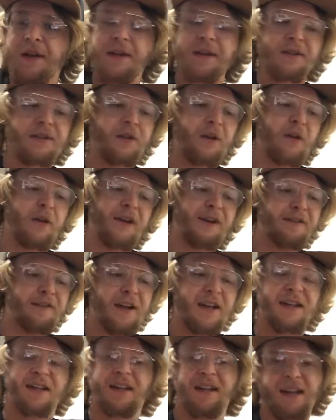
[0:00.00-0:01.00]
So if
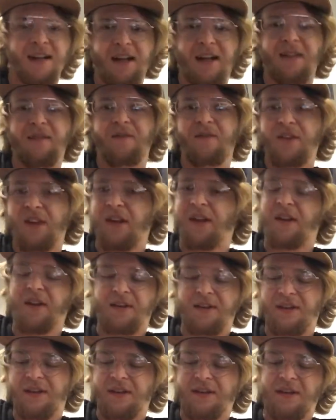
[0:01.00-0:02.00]

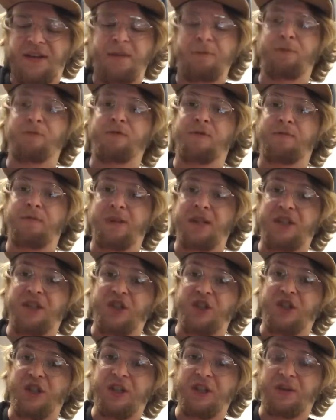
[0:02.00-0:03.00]
another example would be
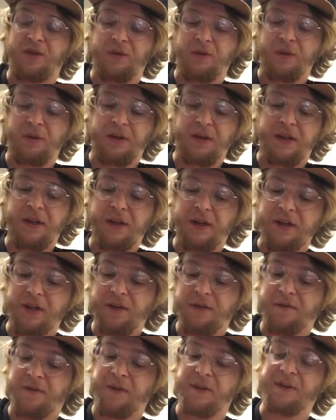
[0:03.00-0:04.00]
G chord
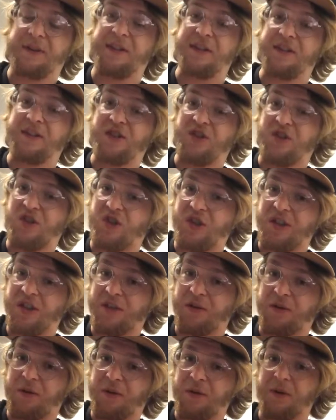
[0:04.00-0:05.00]
here versus G
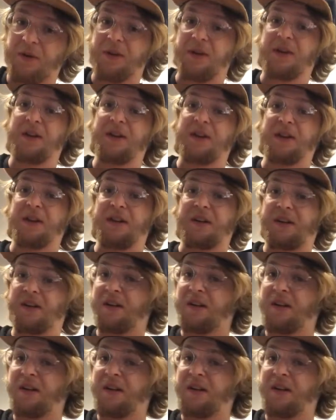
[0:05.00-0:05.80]
chord here,